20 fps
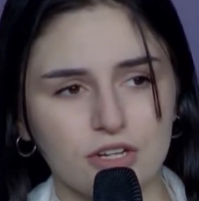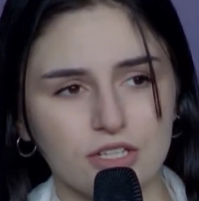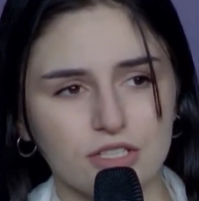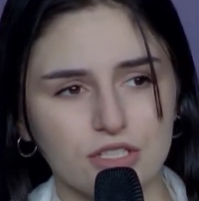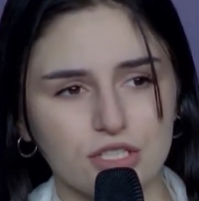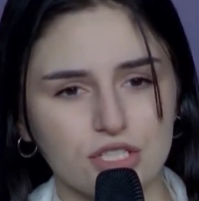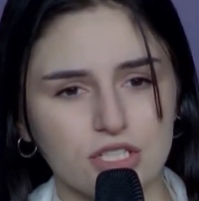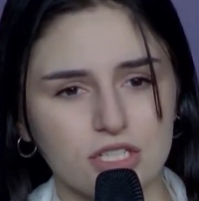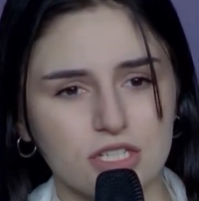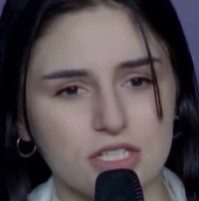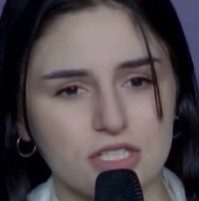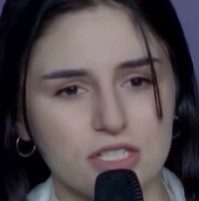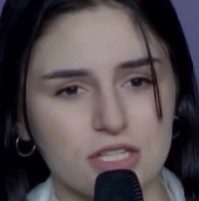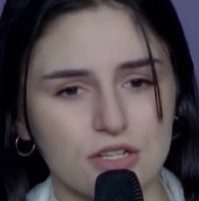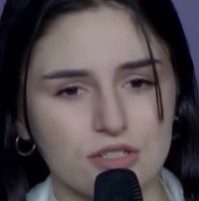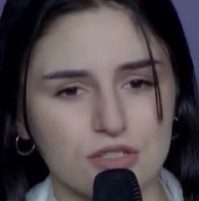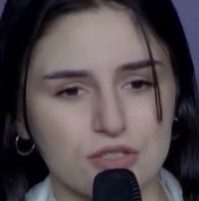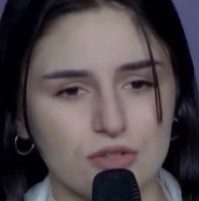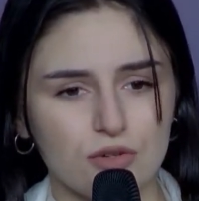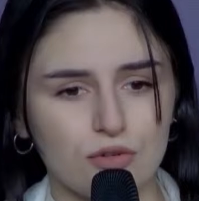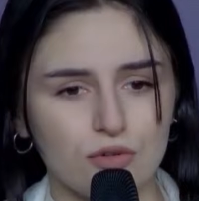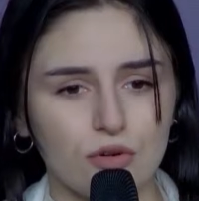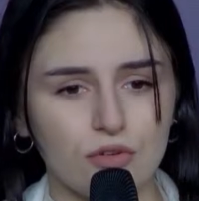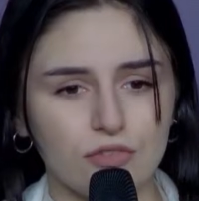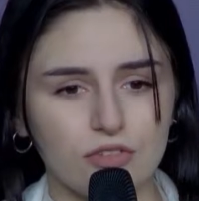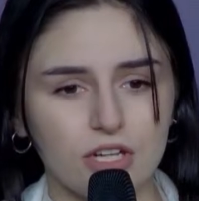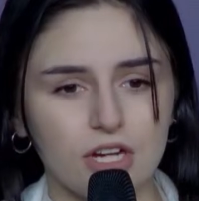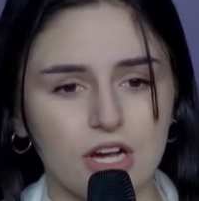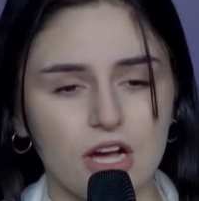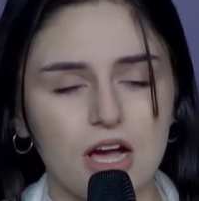He's got
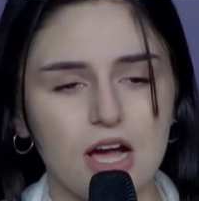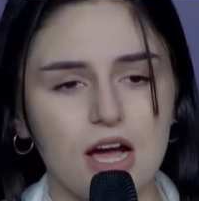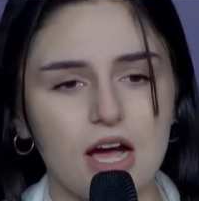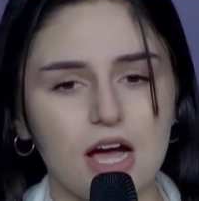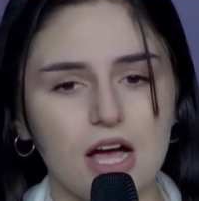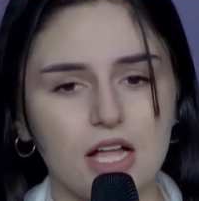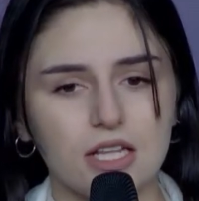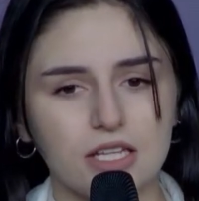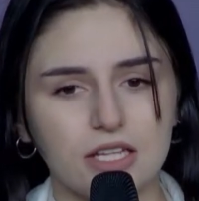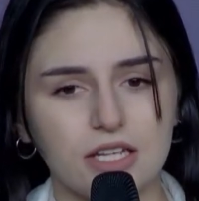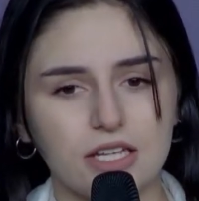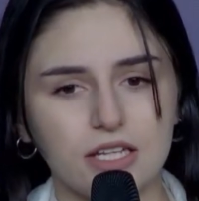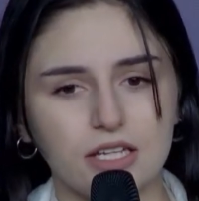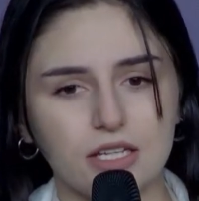mortification of legs.